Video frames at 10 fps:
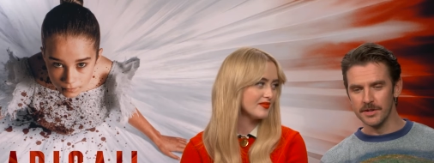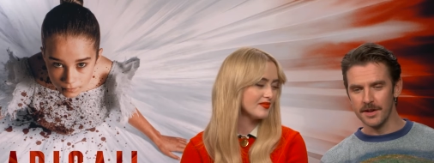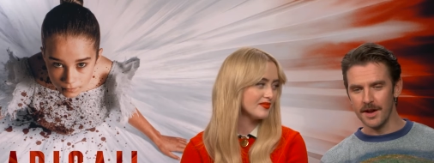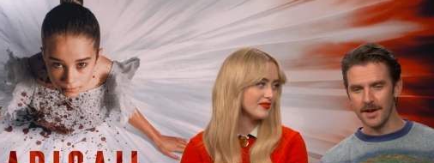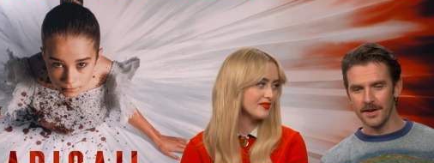Speaker 1: and
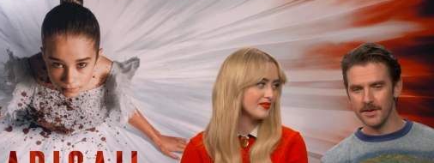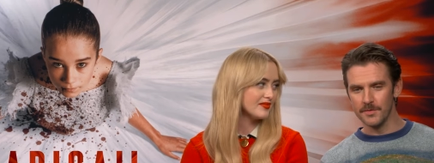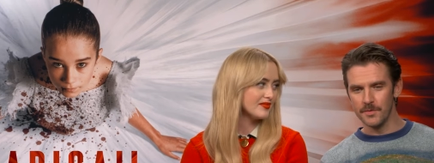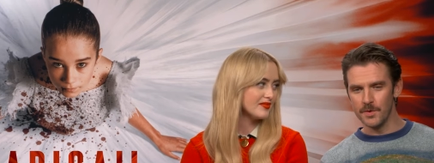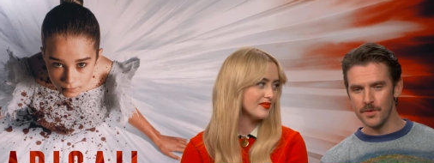
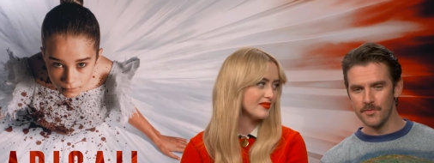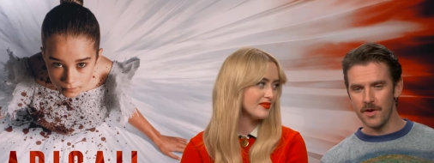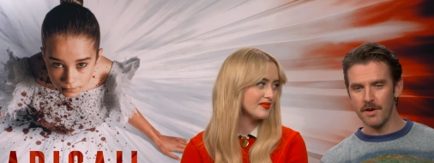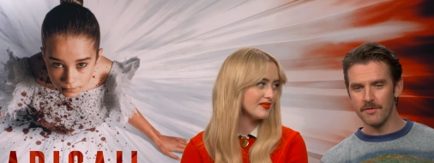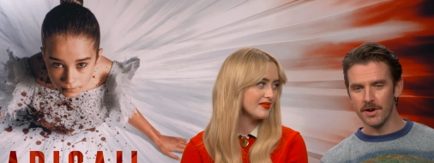we were
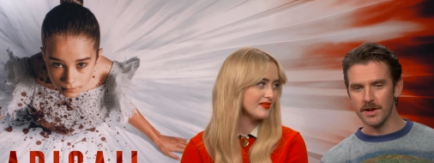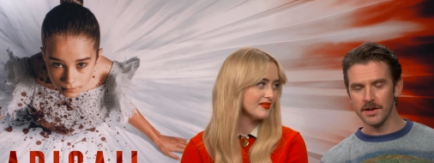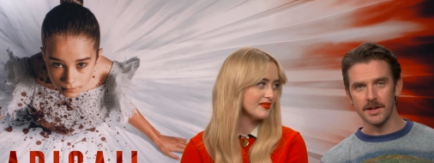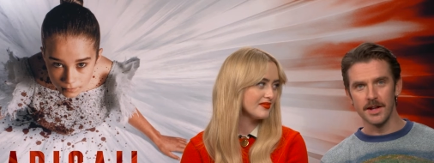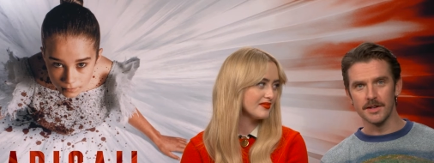very, very
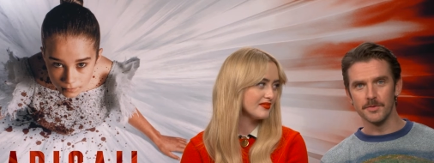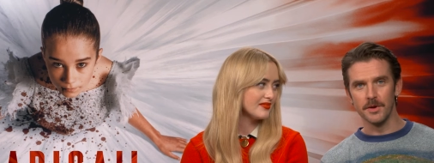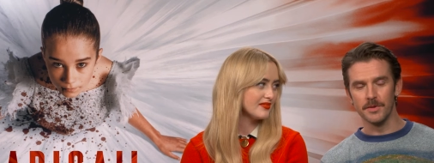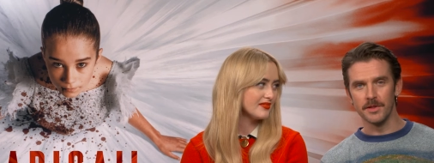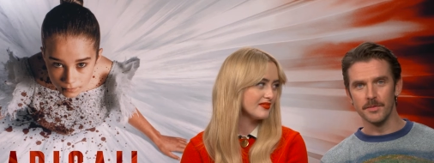lucky to get to
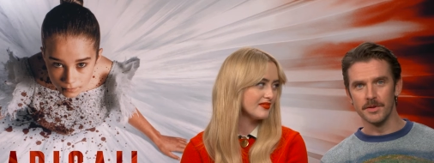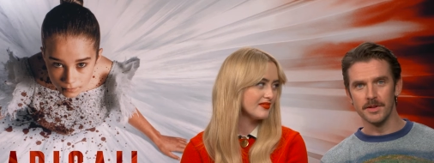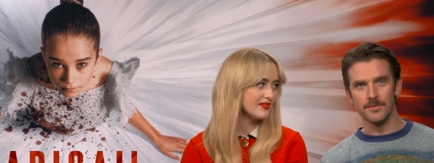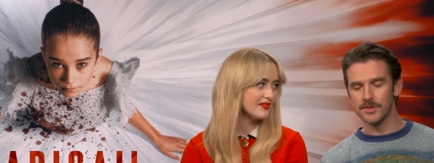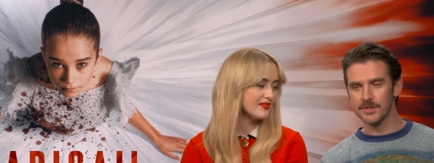work with him,
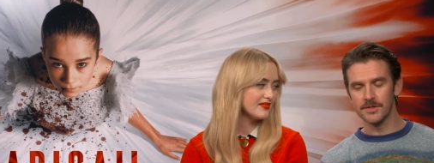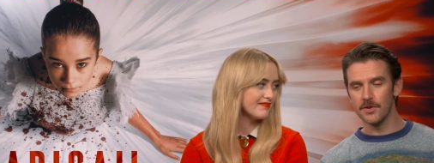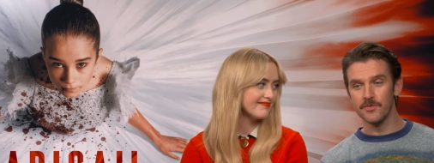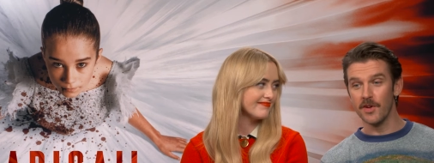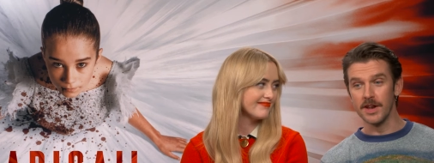and he was
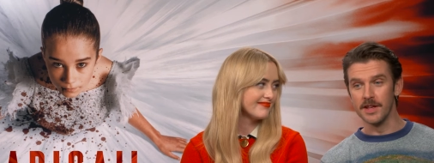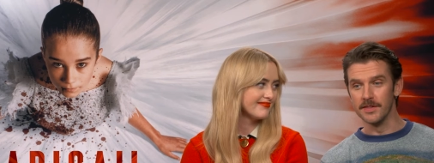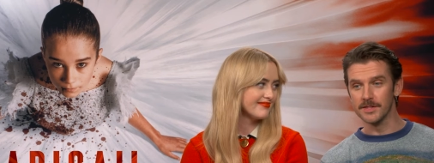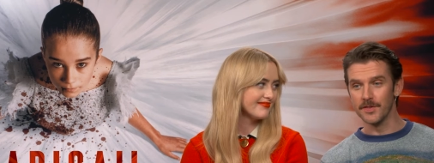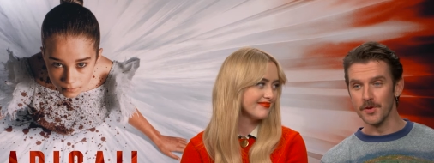so funny
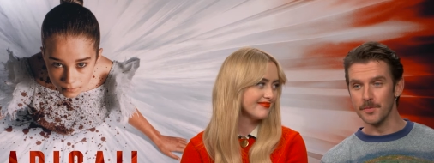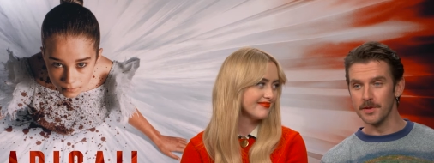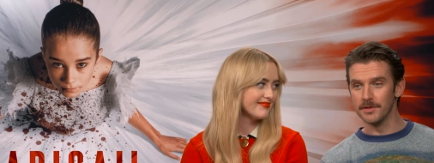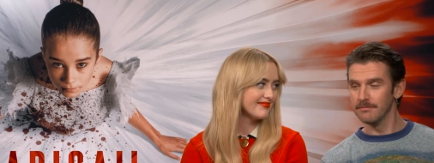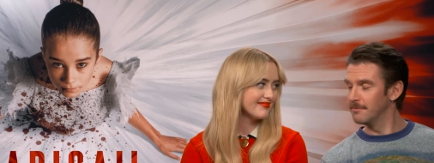in this film,
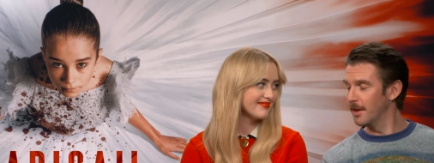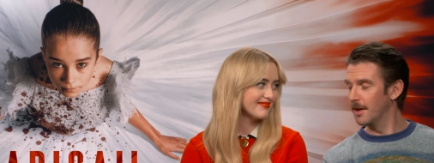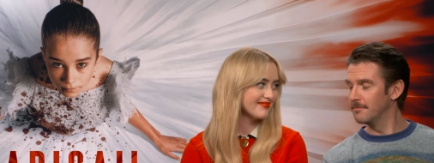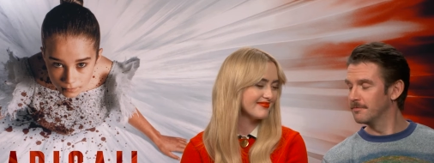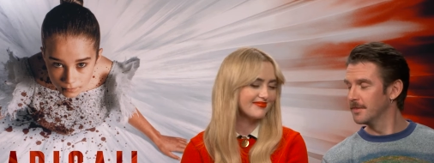and
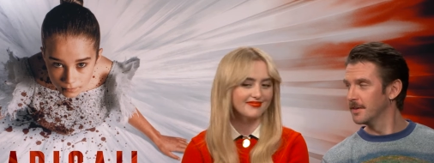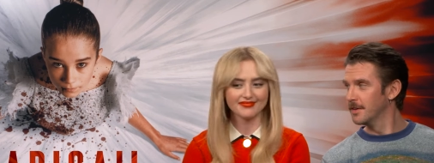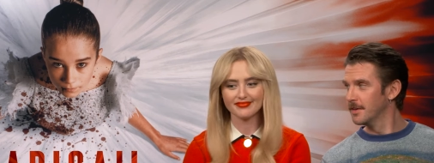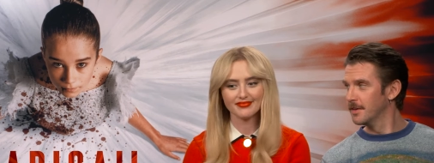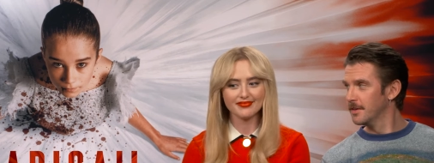yeah.
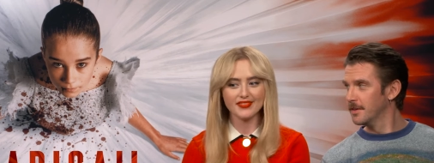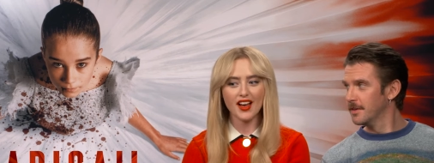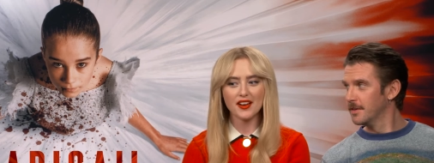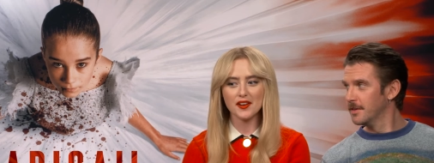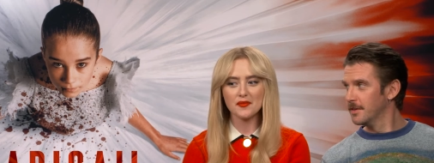
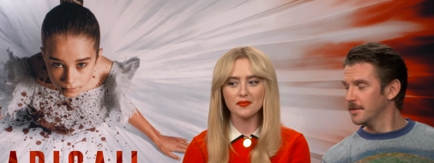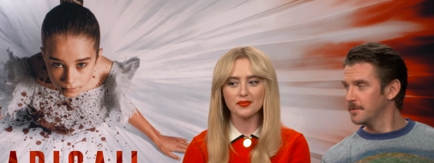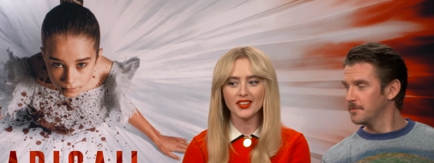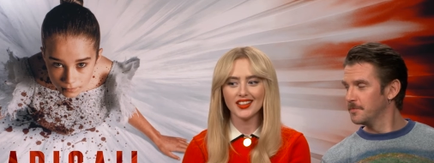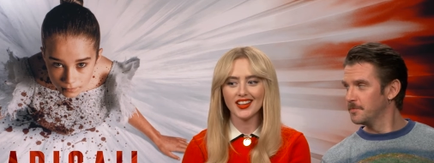
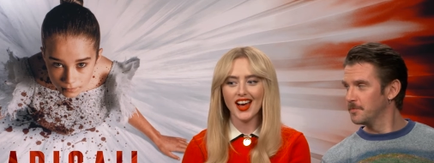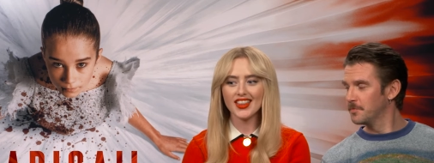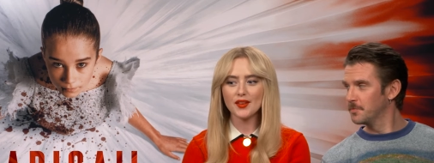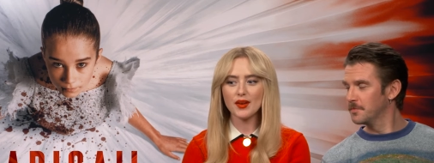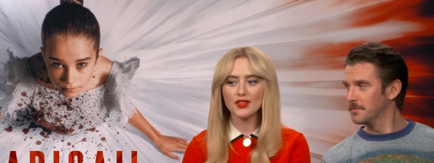
Speaker 2: I
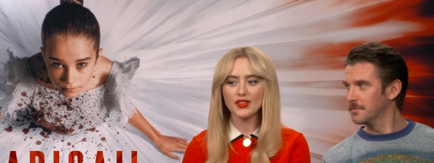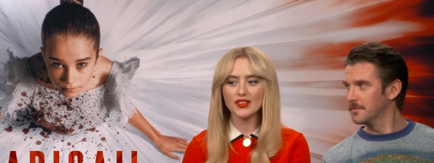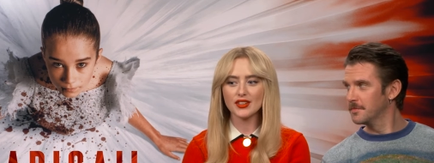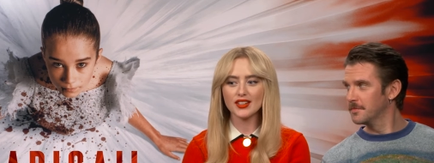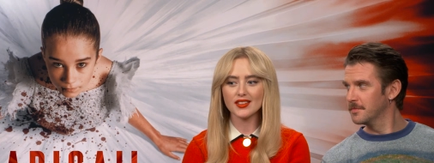think my
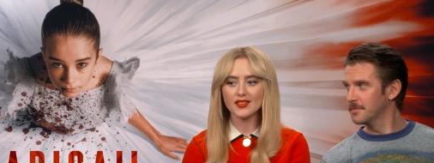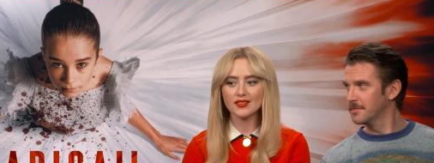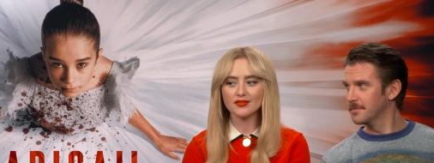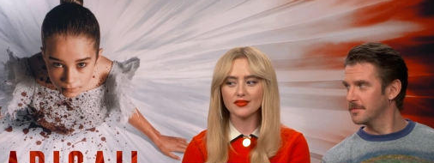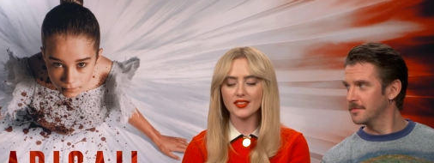favorite,
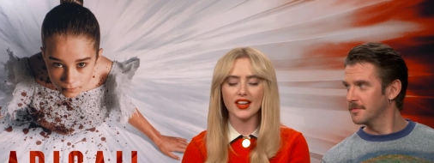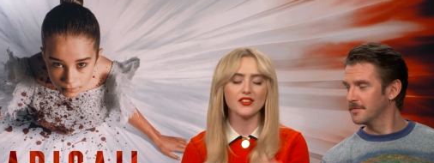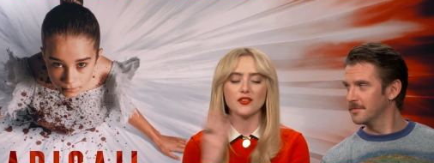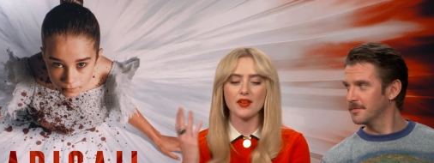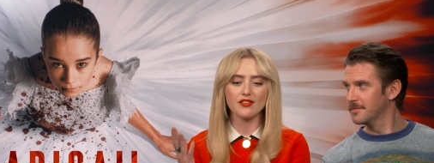
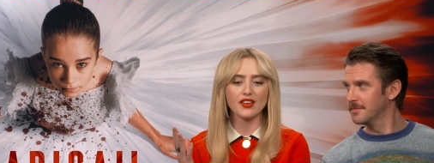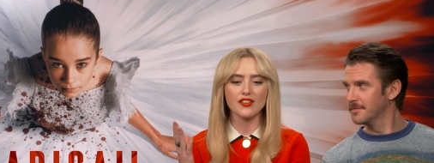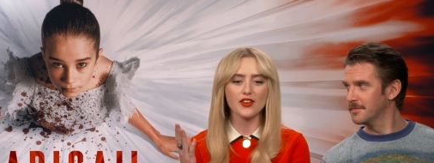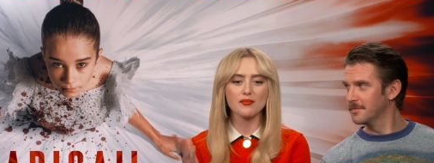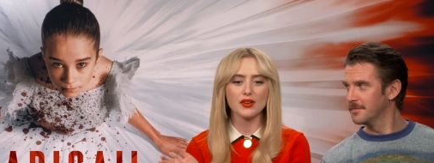
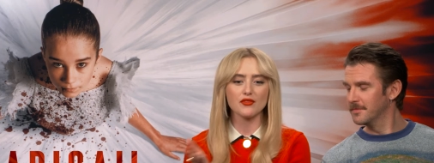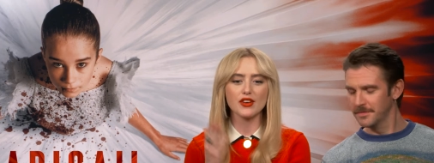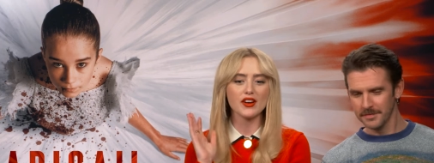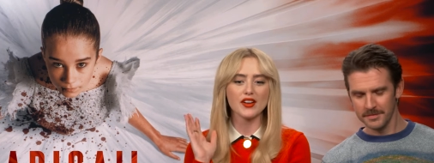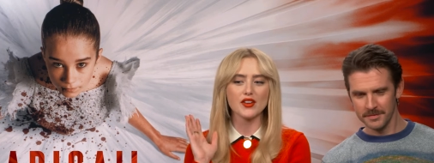but a
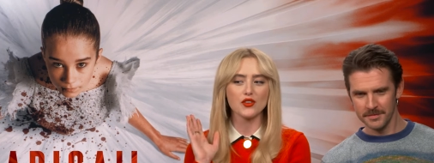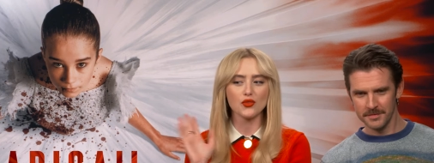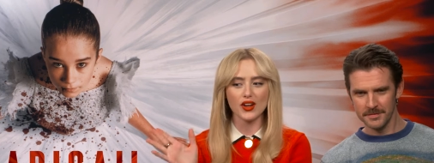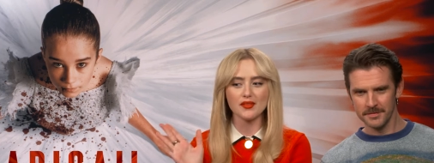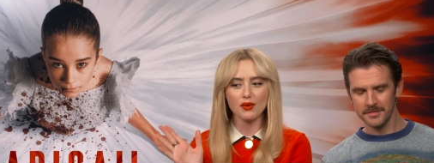very
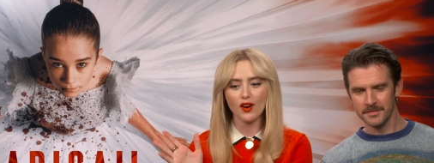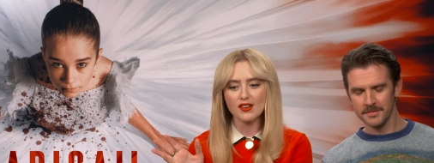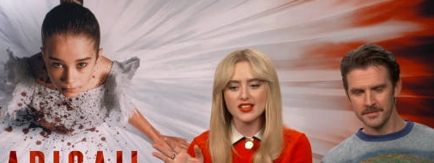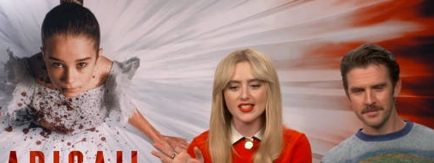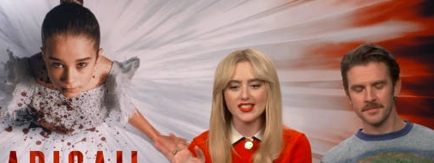great
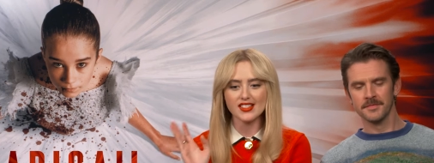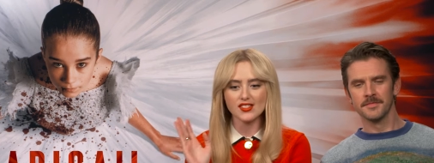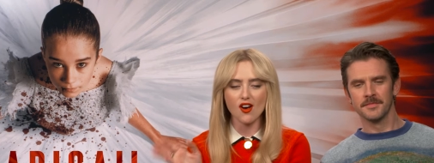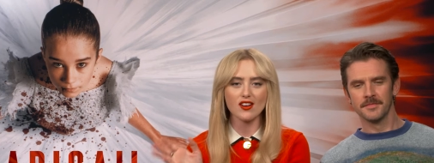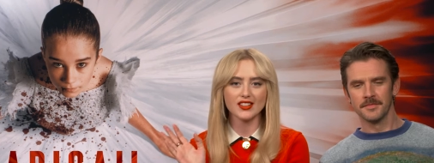part is the
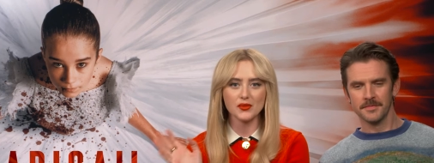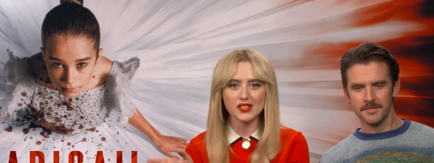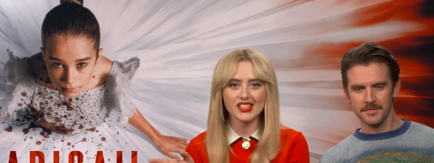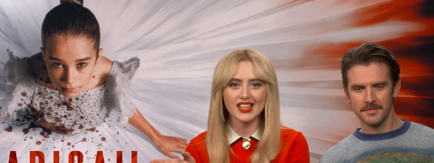song that we're